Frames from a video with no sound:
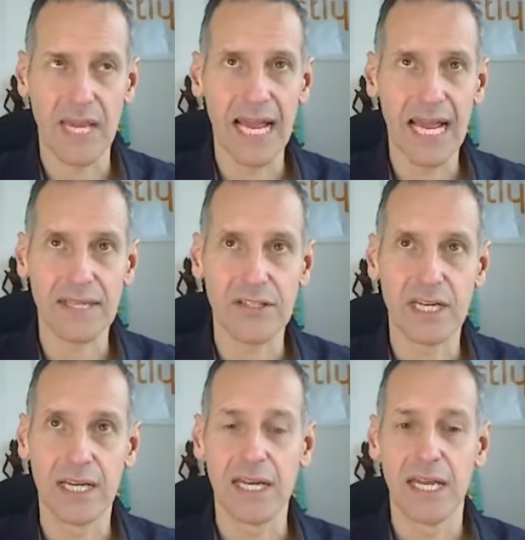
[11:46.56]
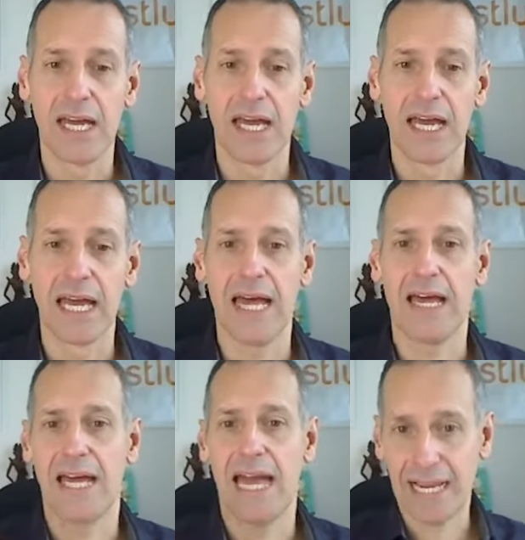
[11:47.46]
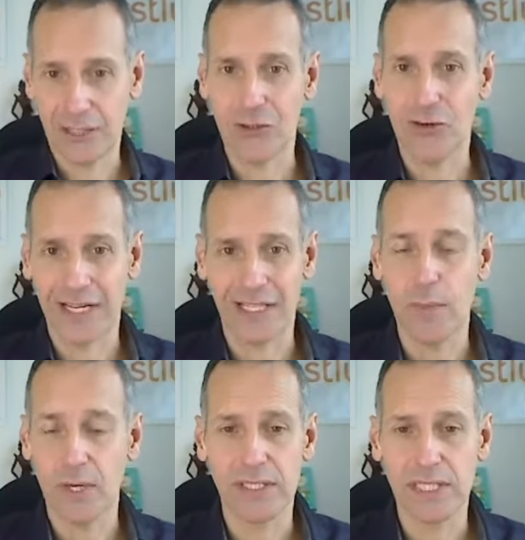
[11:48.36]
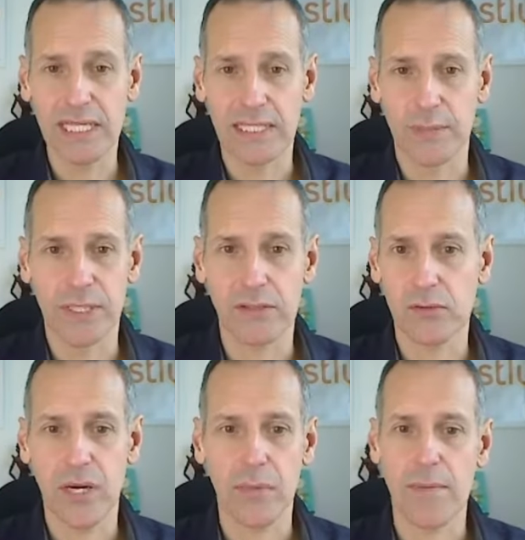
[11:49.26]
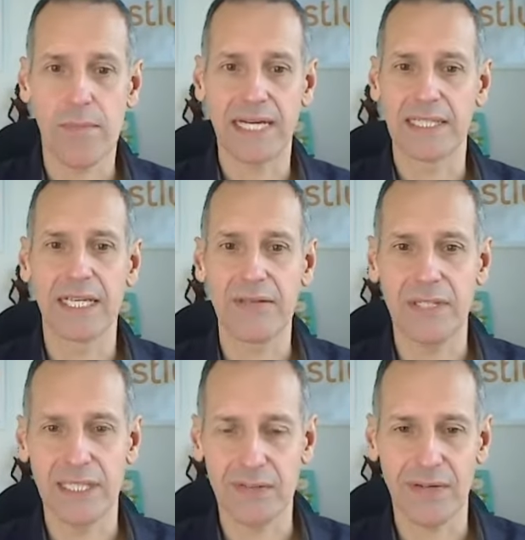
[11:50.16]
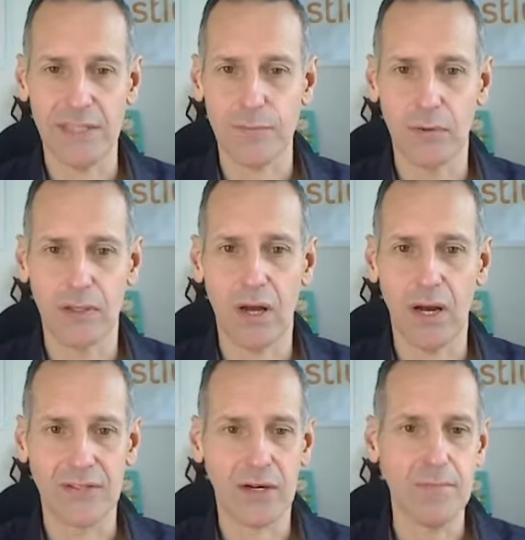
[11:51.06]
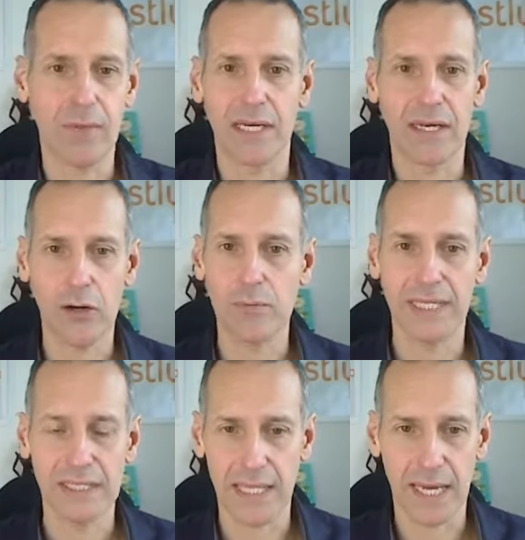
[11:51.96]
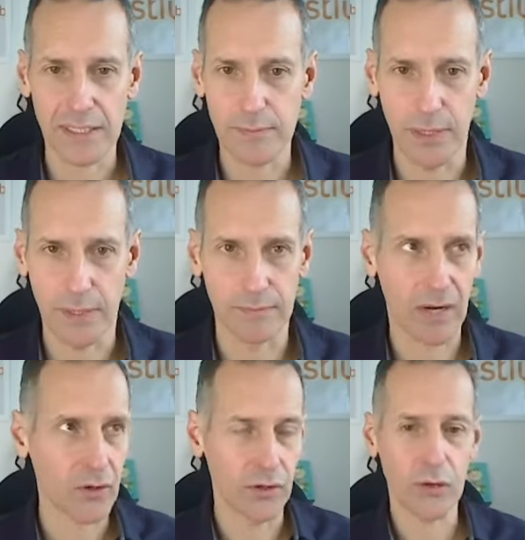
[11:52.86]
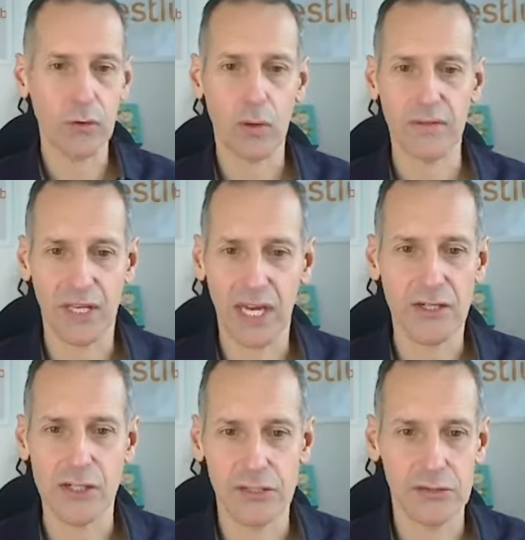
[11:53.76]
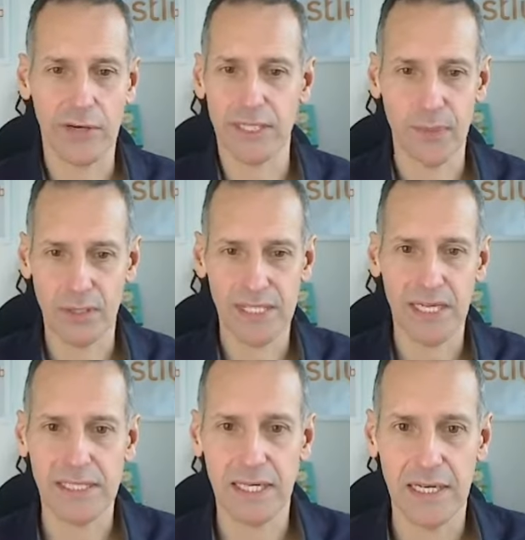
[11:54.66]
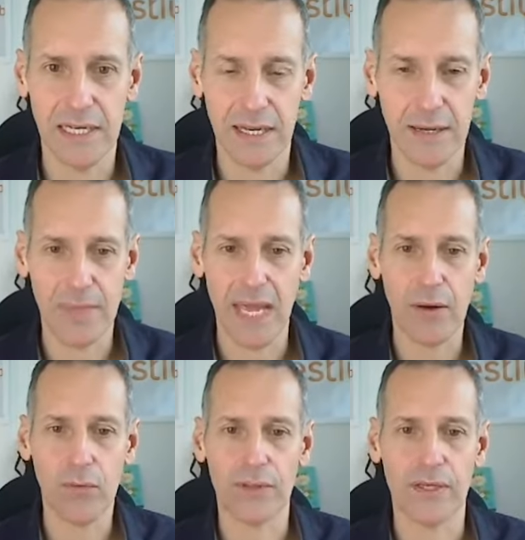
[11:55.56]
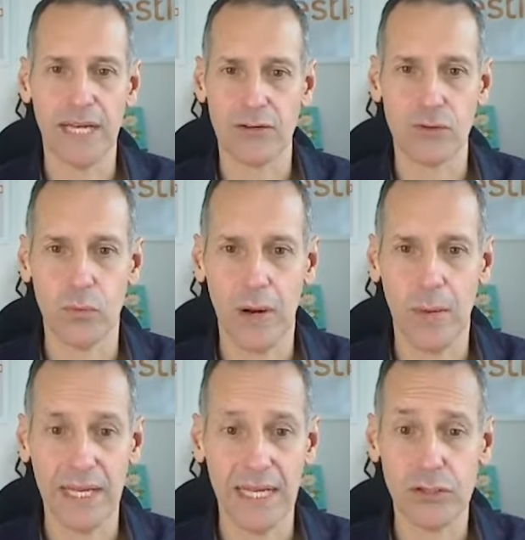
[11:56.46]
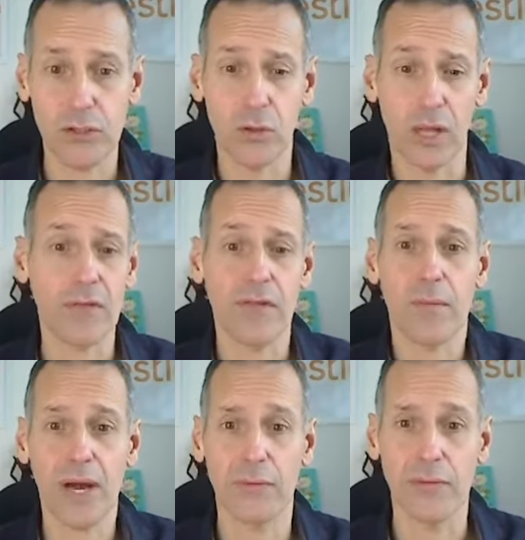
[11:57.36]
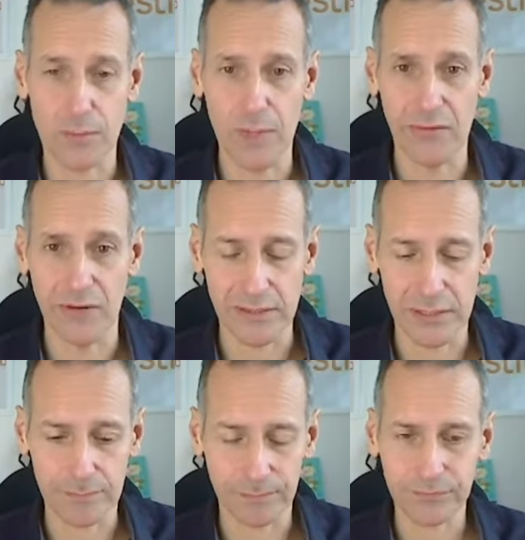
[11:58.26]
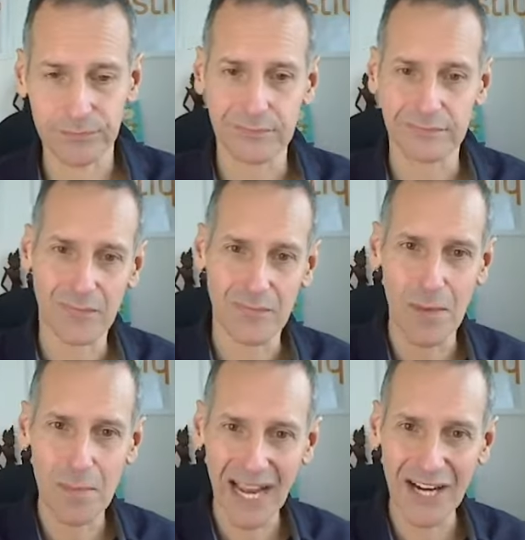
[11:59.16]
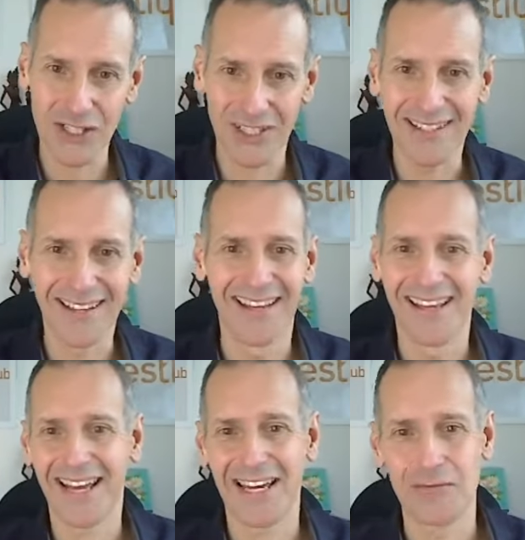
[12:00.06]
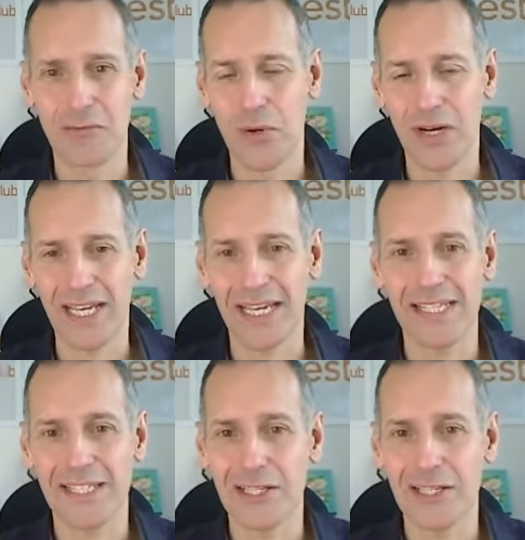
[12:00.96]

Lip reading: and add your expertise, because although I might deliver these Facebook Lives, I'm by no means the expert. I've got no qualifications or expertise in health and natural well-being at all, other than my own experience and passion, and from working in this